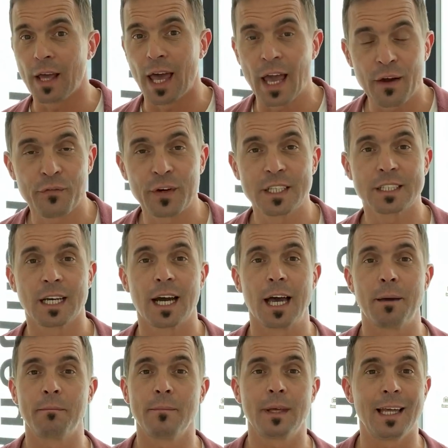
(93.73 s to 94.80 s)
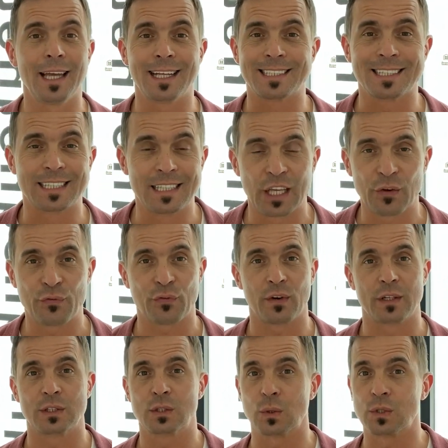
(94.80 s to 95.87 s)
Every time it's
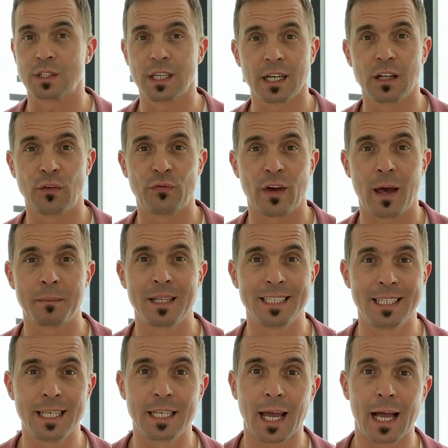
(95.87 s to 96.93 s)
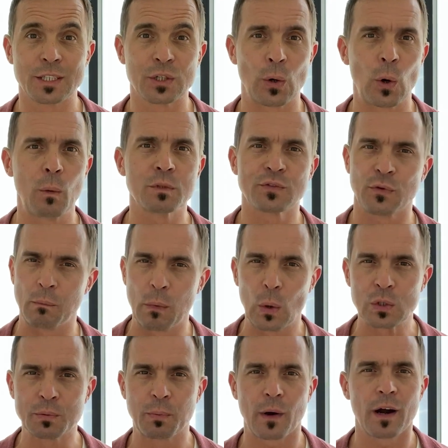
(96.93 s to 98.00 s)
different. So single family detached homes, for
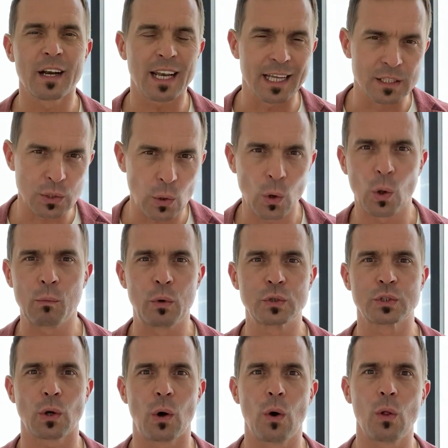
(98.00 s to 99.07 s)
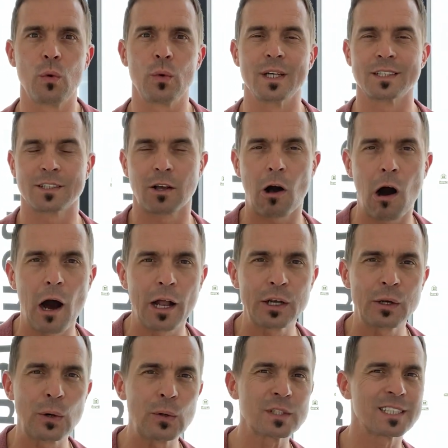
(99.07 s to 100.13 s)
most part, it's almost always.
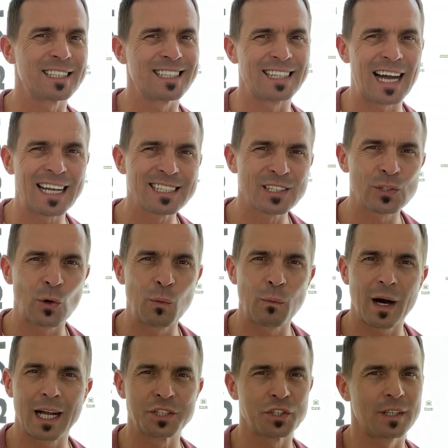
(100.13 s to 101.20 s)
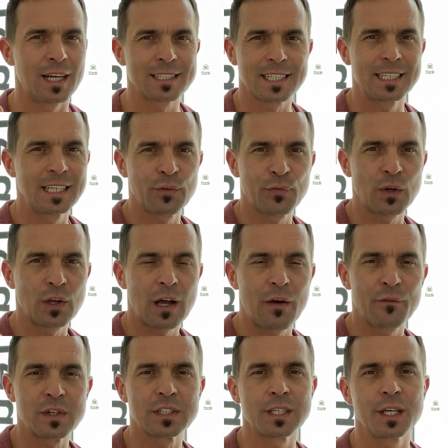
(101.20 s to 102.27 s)
Condos, not so much. And that's a different
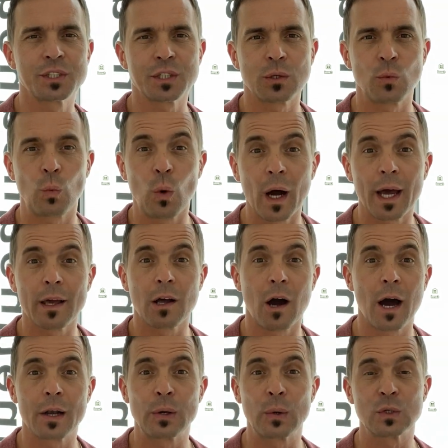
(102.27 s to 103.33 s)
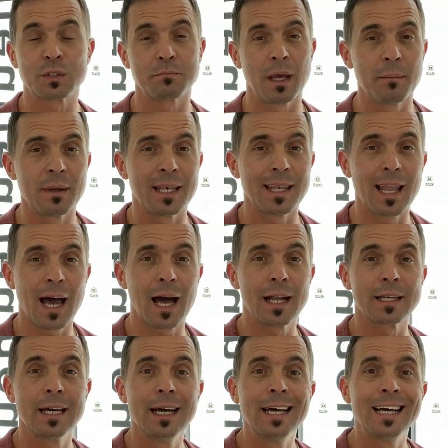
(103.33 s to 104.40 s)
conversation why condos maybe not